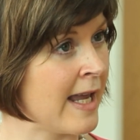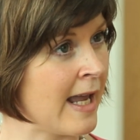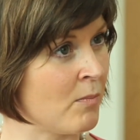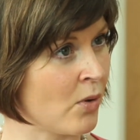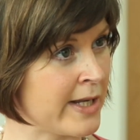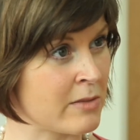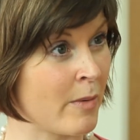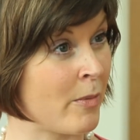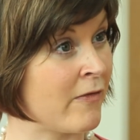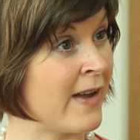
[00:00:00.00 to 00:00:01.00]
employees
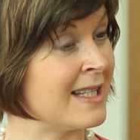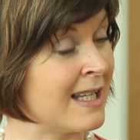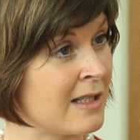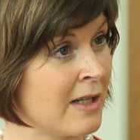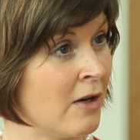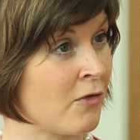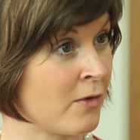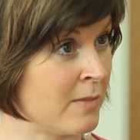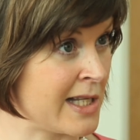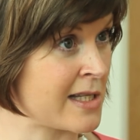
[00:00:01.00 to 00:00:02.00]
were prevented
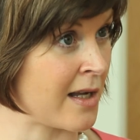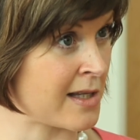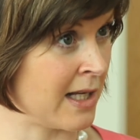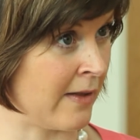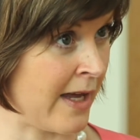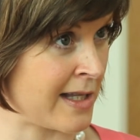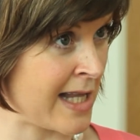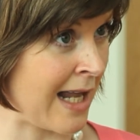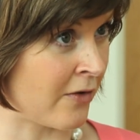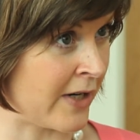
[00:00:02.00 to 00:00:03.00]
from discussing their
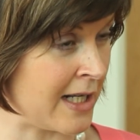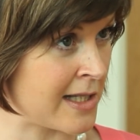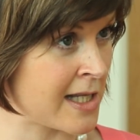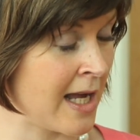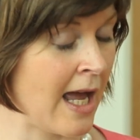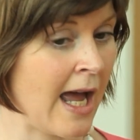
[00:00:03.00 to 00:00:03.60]
salaries,